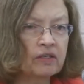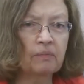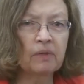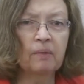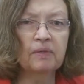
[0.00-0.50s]

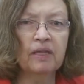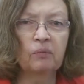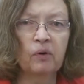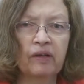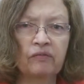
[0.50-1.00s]
Sometimes
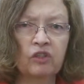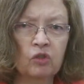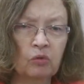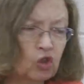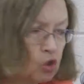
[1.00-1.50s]
they were even
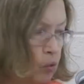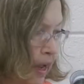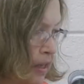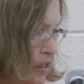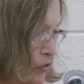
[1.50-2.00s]
doing
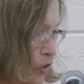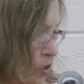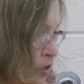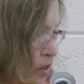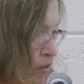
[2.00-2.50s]

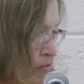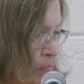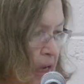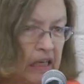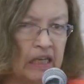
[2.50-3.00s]
transfers of
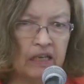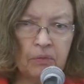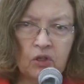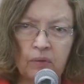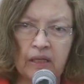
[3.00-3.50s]
money
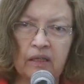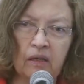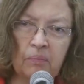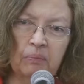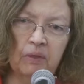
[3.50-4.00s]

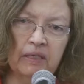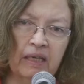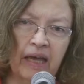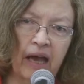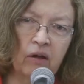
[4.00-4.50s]
between people's
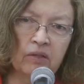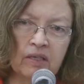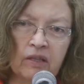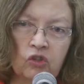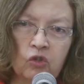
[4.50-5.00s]

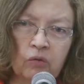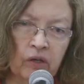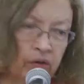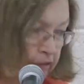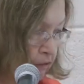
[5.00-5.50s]
accounts and then
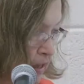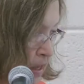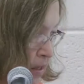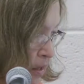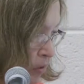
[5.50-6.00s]
triggering
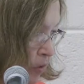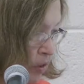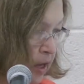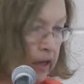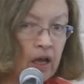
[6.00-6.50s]
fees and
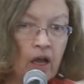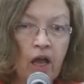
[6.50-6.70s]
everything.